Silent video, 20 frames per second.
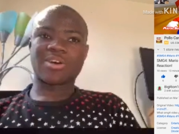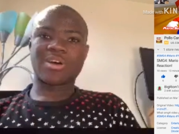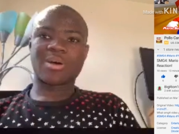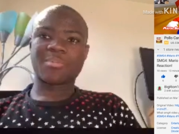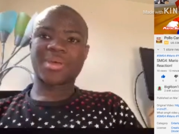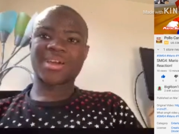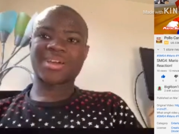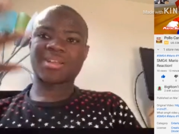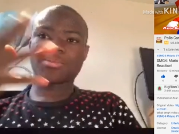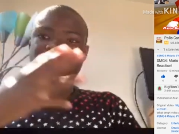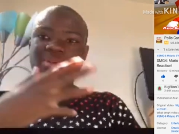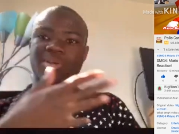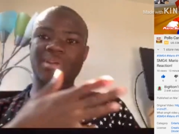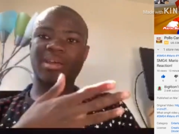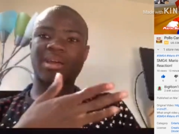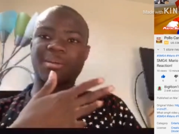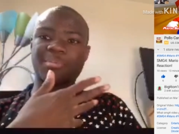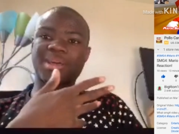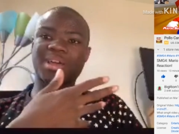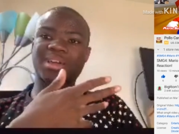I'm not gonna
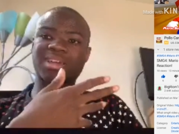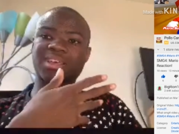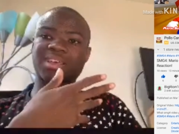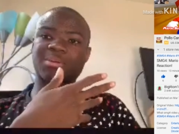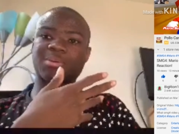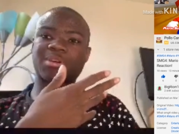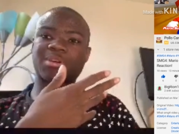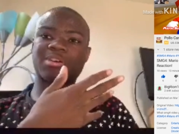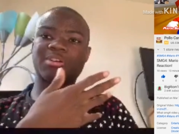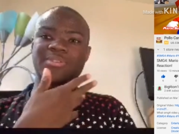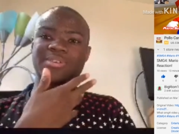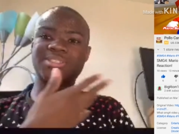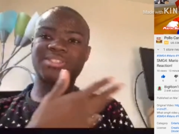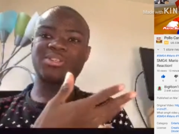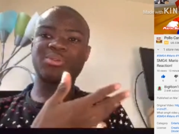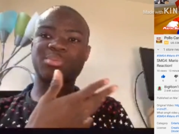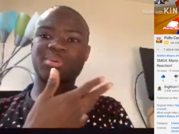I'm not going to